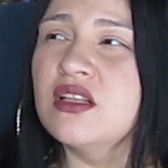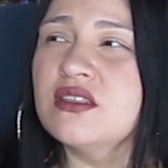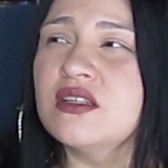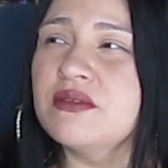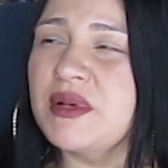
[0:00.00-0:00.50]

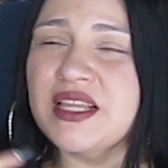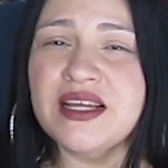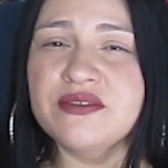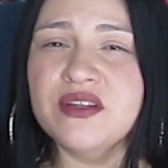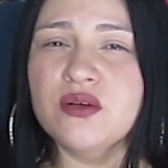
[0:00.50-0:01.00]
my
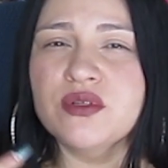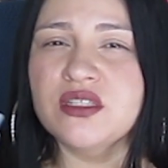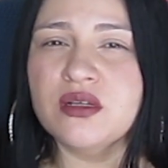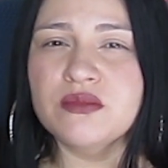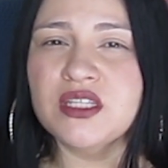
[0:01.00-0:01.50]
last video was
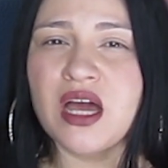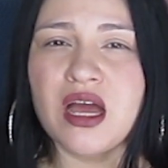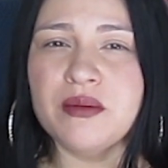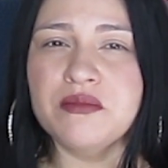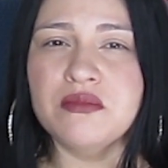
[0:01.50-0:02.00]

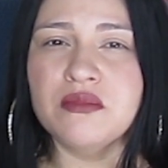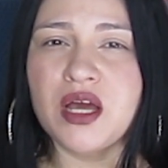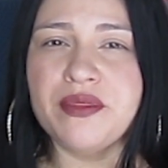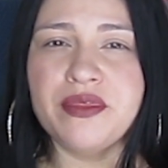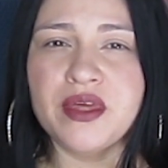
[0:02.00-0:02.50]
sometime,
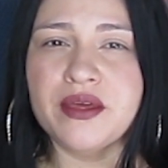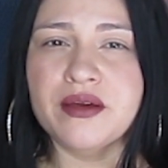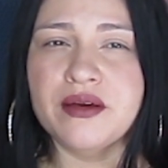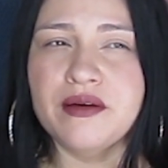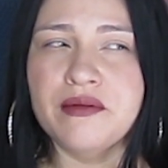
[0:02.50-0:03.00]
I
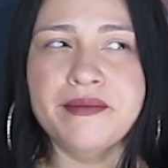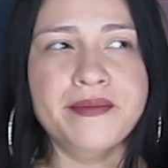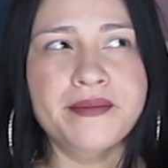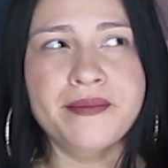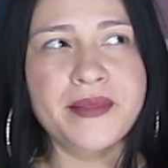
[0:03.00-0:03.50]
think
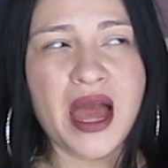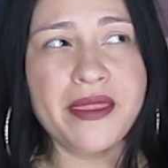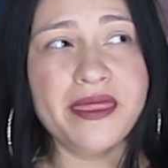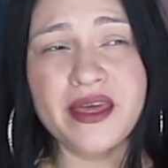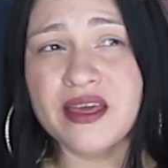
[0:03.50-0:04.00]

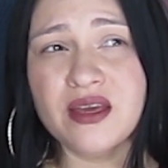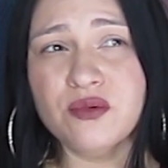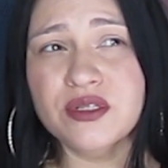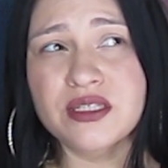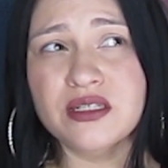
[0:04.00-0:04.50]
it
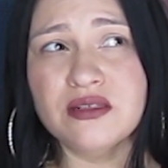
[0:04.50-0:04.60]
was